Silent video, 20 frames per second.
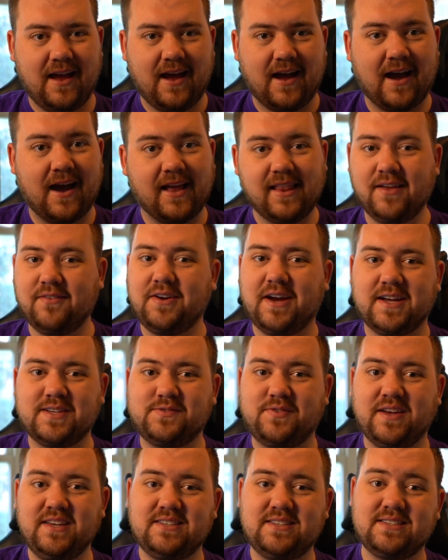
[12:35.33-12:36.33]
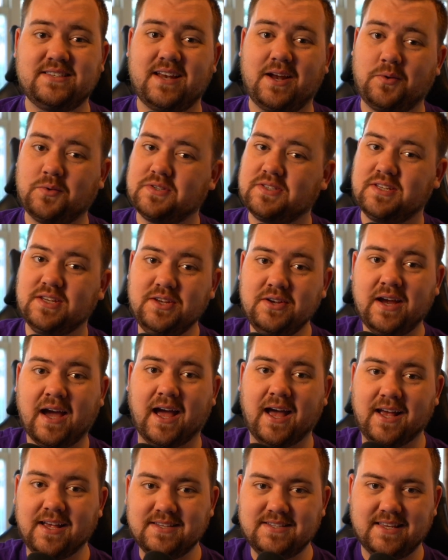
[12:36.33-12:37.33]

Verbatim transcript: I love you guys' faces, and I will see you guys